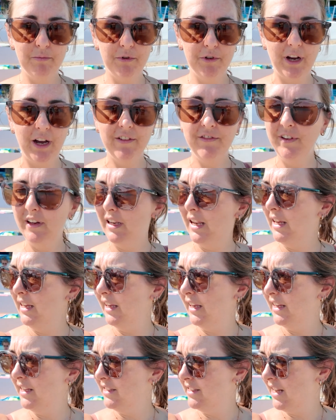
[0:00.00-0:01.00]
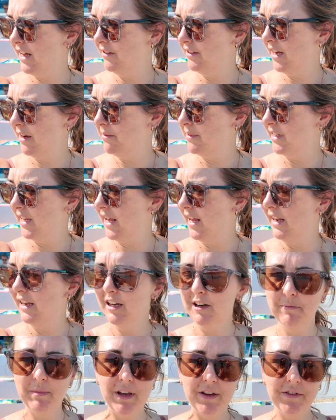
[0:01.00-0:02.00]
but I feel like it's now time to get a
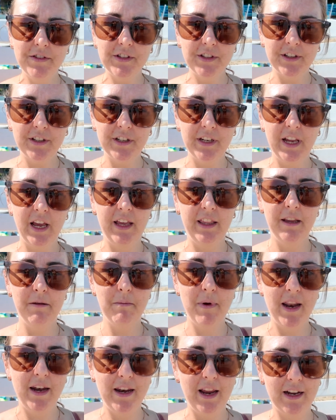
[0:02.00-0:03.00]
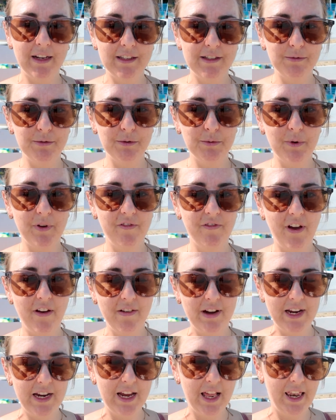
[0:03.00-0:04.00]
little bit of sun, and the men next to us were
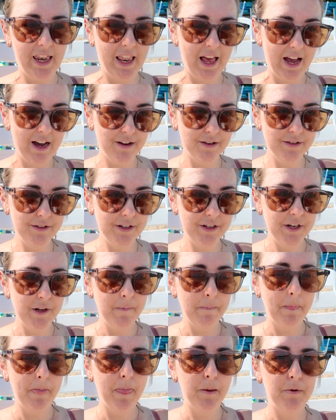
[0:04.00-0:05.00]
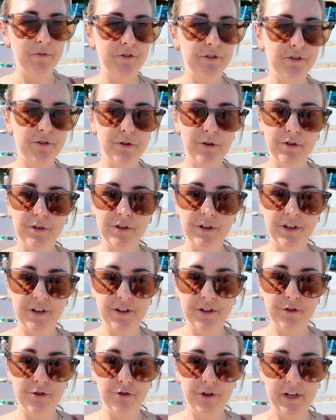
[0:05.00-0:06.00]
very loud. We've just ordered
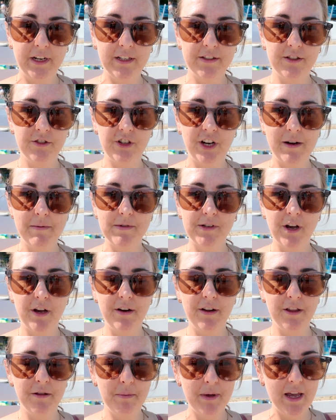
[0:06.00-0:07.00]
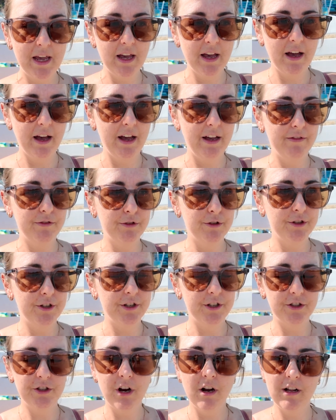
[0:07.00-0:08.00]
another drink, so Jeremy's got another beer. I've
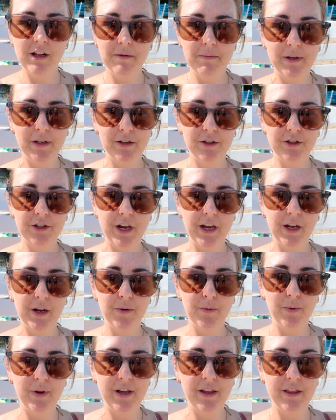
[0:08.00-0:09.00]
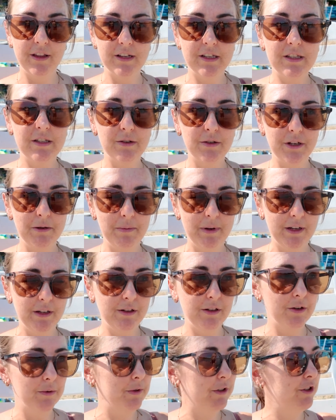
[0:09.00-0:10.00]
ordered a chocolate milkshake with soy
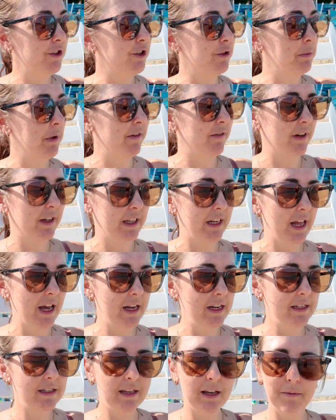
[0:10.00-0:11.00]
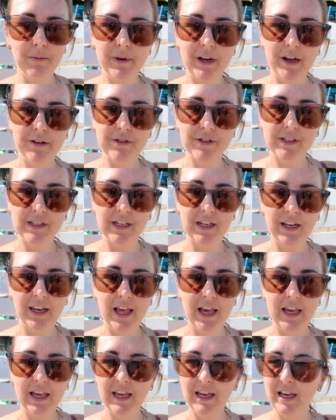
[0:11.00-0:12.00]
milk, which should be really nice, and we're now just going to
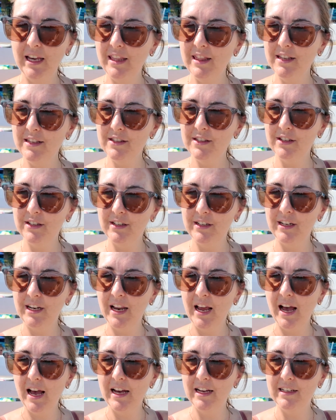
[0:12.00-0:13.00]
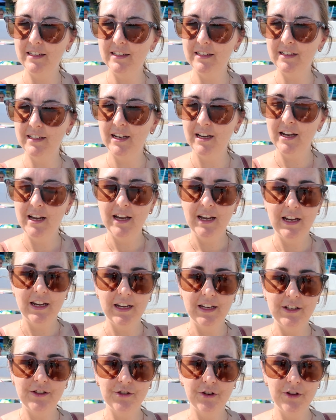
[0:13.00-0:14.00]
lay in the sun and
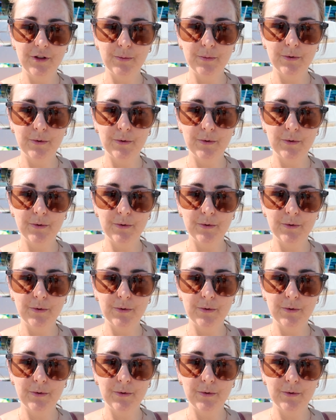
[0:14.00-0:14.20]
enjoy the